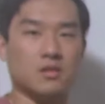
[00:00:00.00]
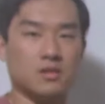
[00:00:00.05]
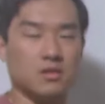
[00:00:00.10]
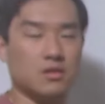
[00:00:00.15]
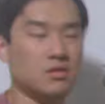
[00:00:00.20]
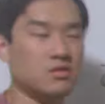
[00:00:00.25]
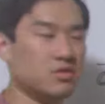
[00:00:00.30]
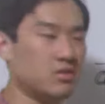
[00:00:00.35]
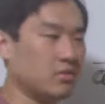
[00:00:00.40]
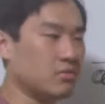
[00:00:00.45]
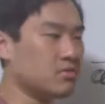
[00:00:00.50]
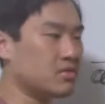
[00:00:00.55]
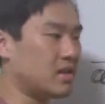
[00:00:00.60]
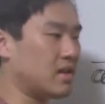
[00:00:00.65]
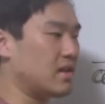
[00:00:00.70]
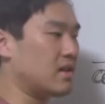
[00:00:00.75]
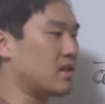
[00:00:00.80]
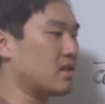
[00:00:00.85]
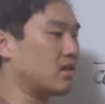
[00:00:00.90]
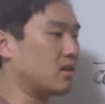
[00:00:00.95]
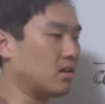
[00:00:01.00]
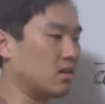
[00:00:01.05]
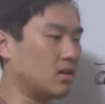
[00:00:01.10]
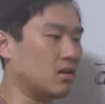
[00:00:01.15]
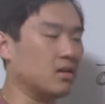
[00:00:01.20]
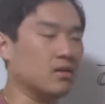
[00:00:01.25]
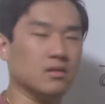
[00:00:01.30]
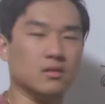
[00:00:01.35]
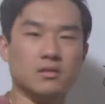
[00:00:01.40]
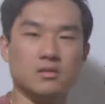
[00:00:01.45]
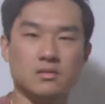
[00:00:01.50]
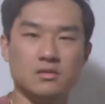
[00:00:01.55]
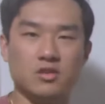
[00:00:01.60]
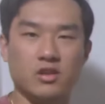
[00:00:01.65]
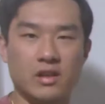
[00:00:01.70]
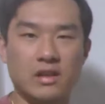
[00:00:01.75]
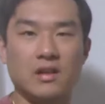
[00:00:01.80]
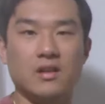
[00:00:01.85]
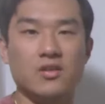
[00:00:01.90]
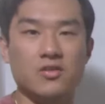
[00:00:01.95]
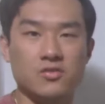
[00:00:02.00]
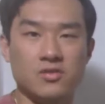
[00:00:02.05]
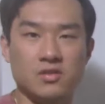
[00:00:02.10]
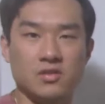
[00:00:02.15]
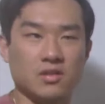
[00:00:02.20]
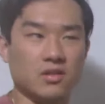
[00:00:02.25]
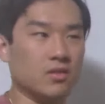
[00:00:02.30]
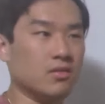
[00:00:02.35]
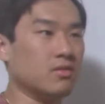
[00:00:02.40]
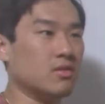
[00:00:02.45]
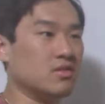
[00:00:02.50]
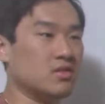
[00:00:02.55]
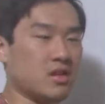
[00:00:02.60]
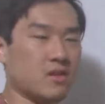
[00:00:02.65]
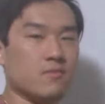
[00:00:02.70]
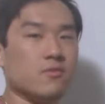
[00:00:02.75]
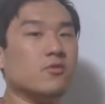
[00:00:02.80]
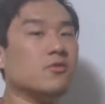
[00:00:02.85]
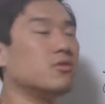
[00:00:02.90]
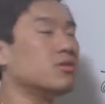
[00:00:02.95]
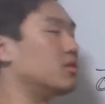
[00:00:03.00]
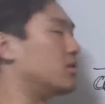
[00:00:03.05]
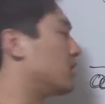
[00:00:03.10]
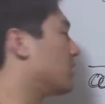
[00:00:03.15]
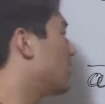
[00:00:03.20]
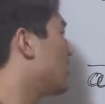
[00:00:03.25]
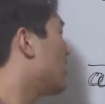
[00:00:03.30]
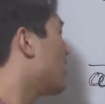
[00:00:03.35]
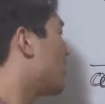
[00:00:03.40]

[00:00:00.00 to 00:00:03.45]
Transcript: it's still saying like English is still the same word.